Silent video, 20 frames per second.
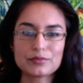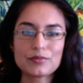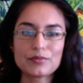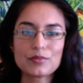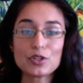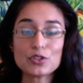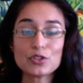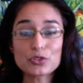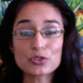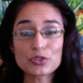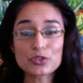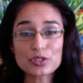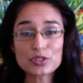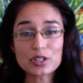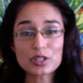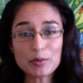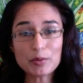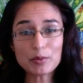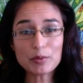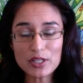So there's a
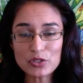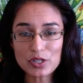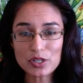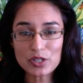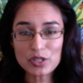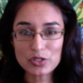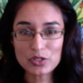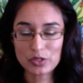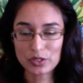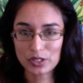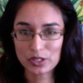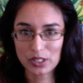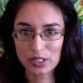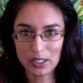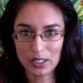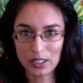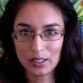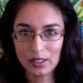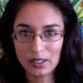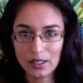couple ways you can do the
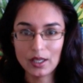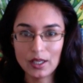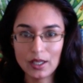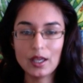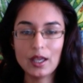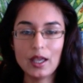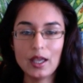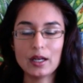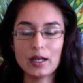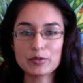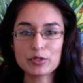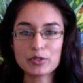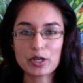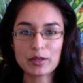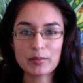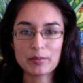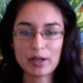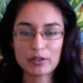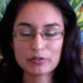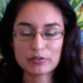tea, and I'm
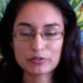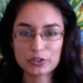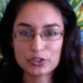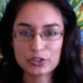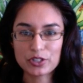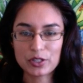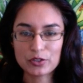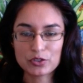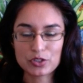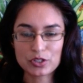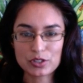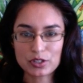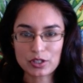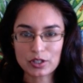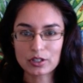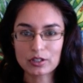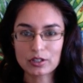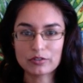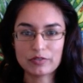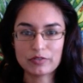talking about first now just
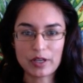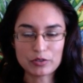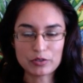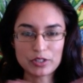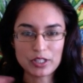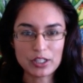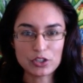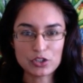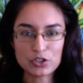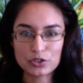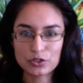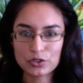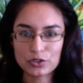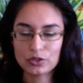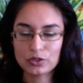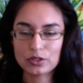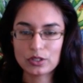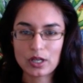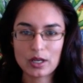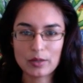our
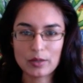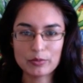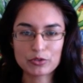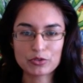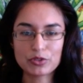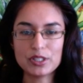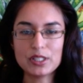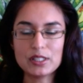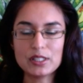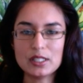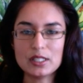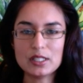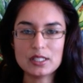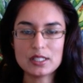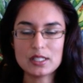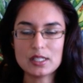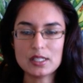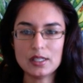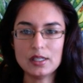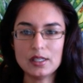foundational 3-seed
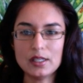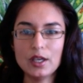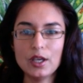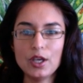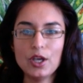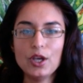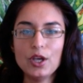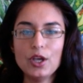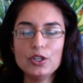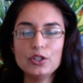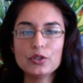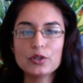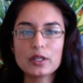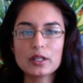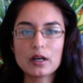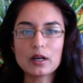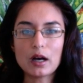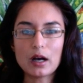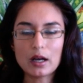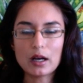tea. You
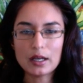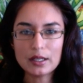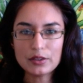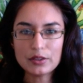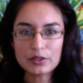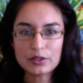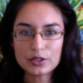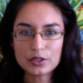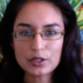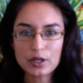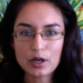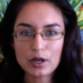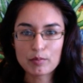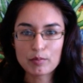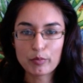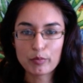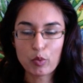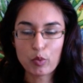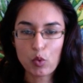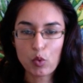can either
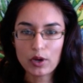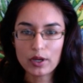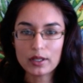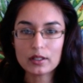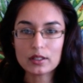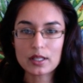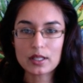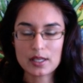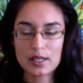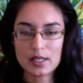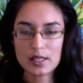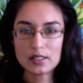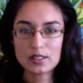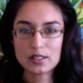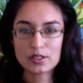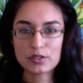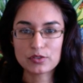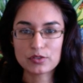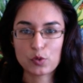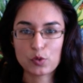boil it
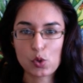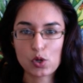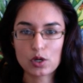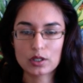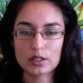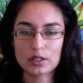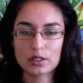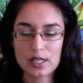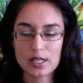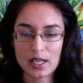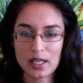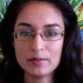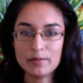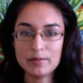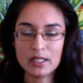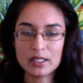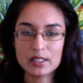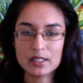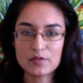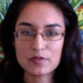for 10
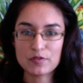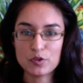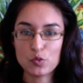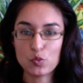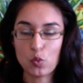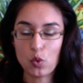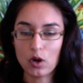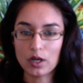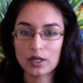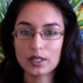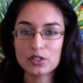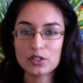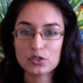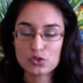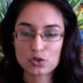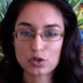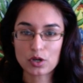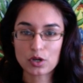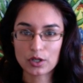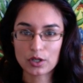minutes if you want it
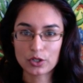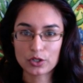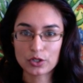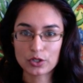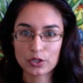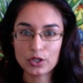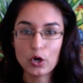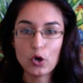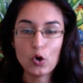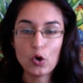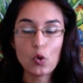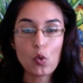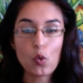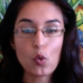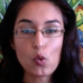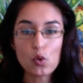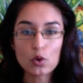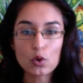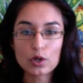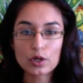stronger,
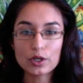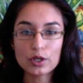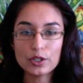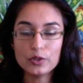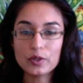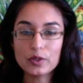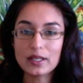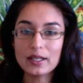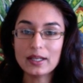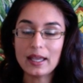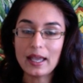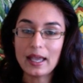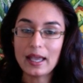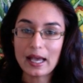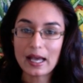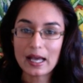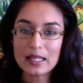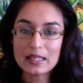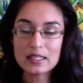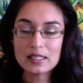or you can
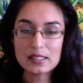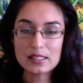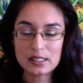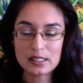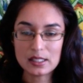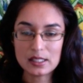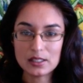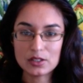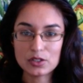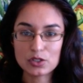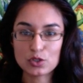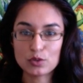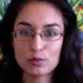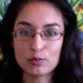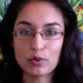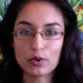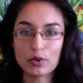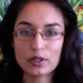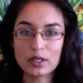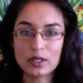add the seeds to
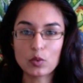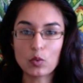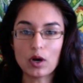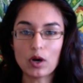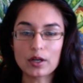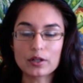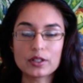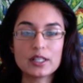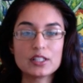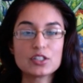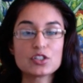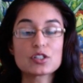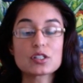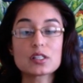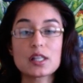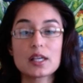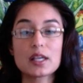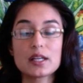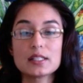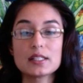boiling water and just
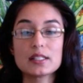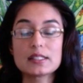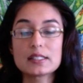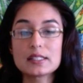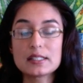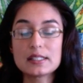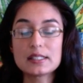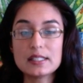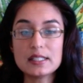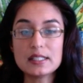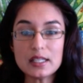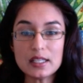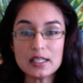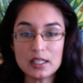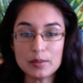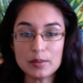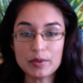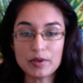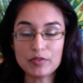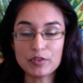let it
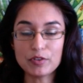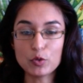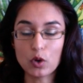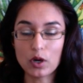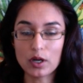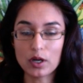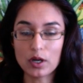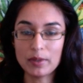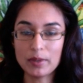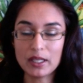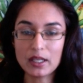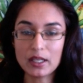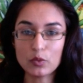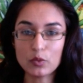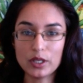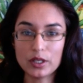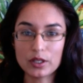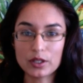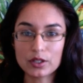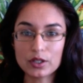steep if you want to make it
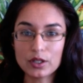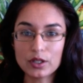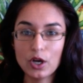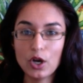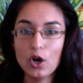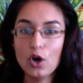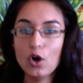weaker.